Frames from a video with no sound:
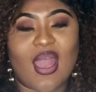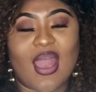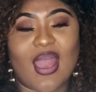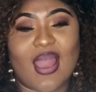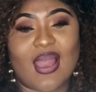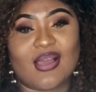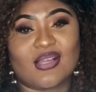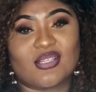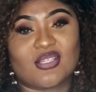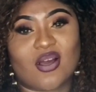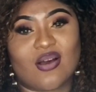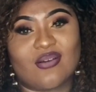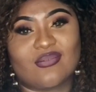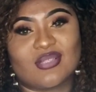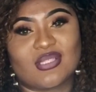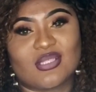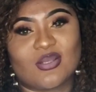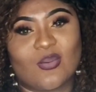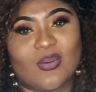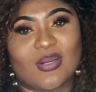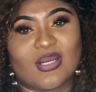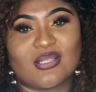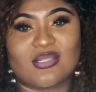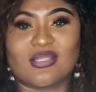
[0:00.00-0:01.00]
and
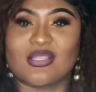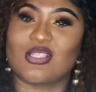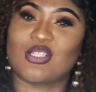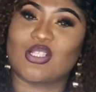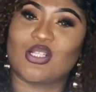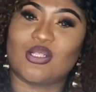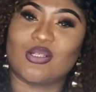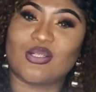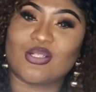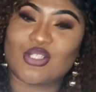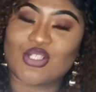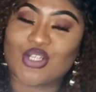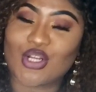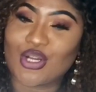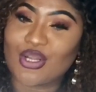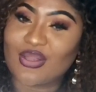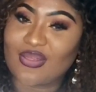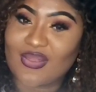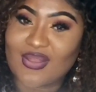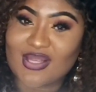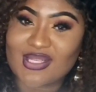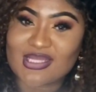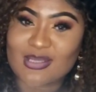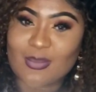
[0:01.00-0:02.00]
obviously want to disclose
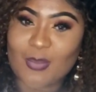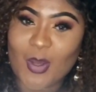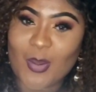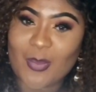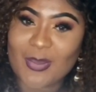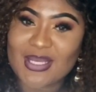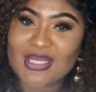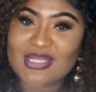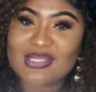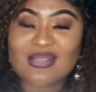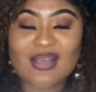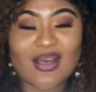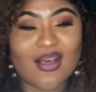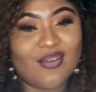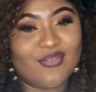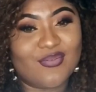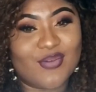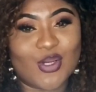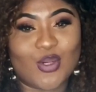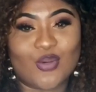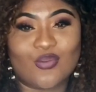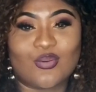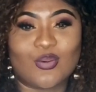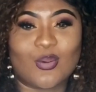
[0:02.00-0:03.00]
certain things about
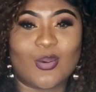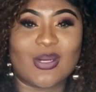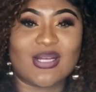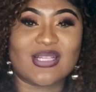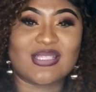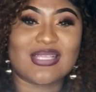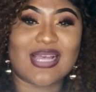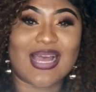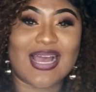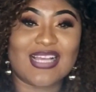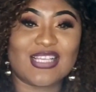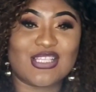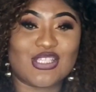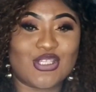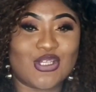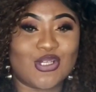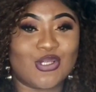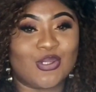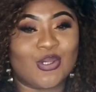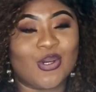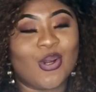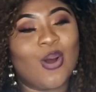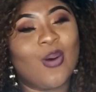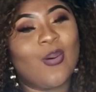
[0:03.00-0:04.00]
myself. And of course, as
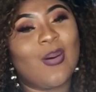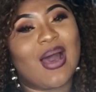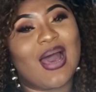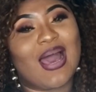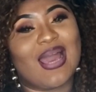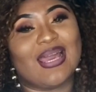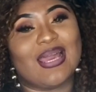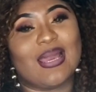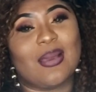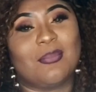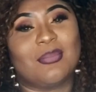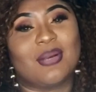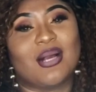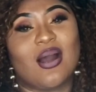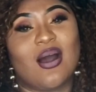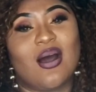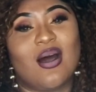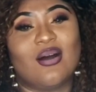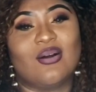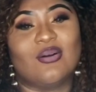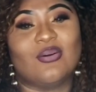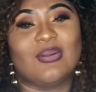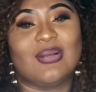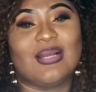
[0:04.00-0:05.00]
you know, I am
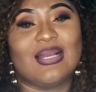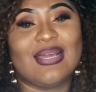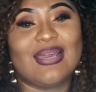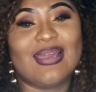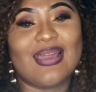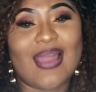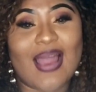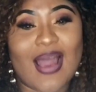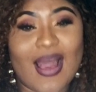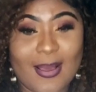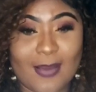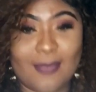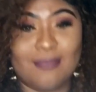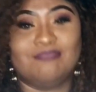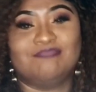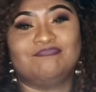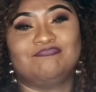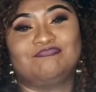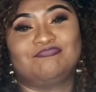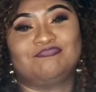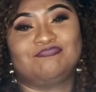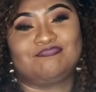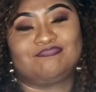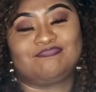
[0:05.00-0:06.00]
Congolese,
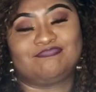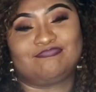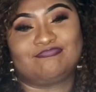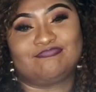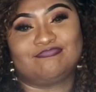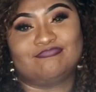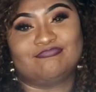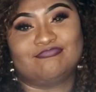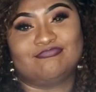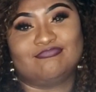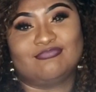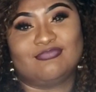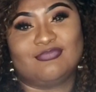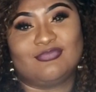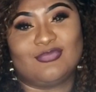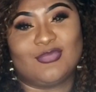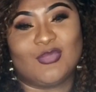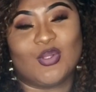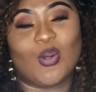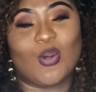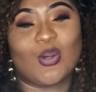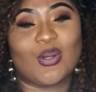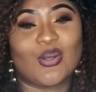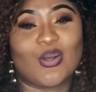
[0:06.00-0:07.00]

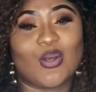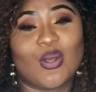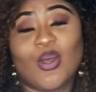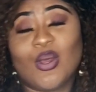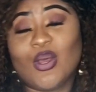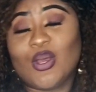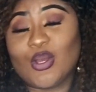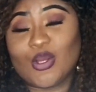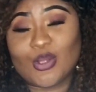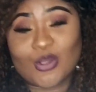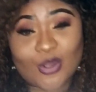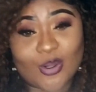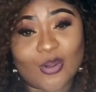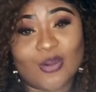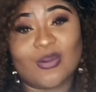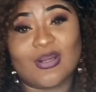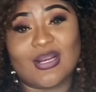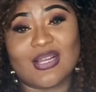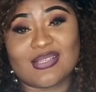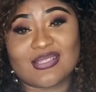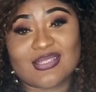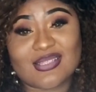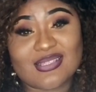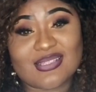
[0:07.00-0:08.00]
donc une
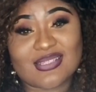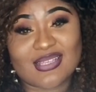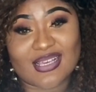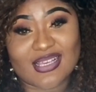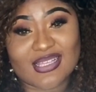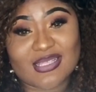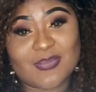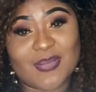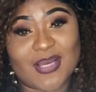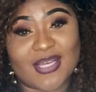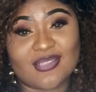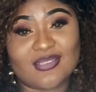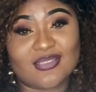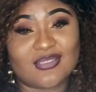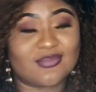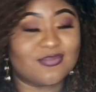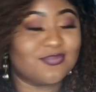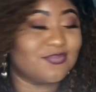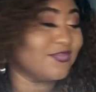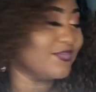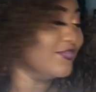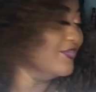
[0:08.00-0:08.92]
Congolaise qui se respecte.